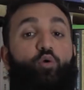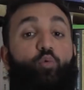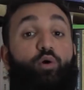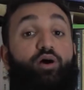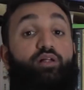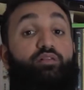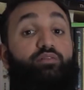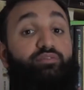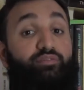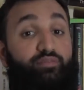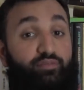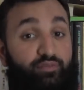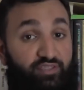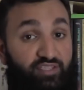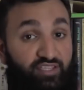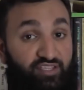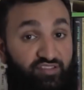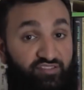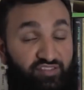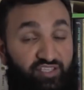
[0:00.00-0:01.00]
Well,
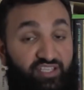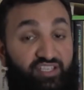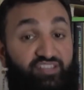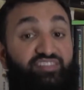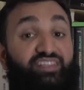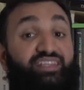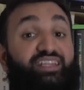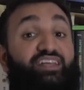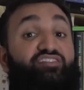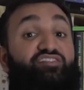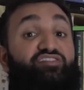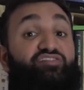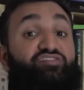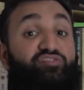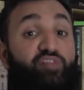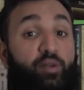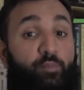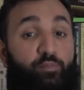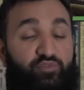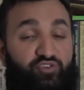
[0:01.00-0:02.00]
this is an
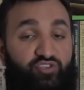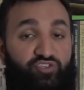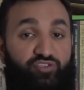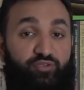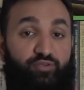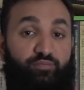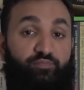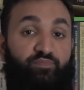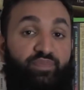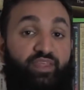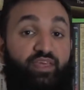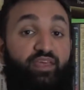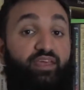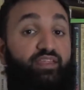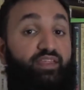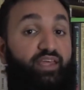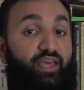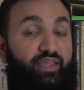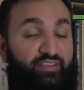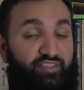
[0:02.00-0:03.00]
assumption,
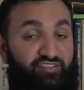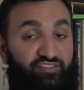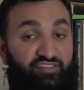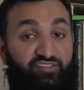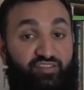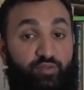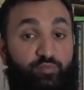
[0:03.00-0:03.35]
and this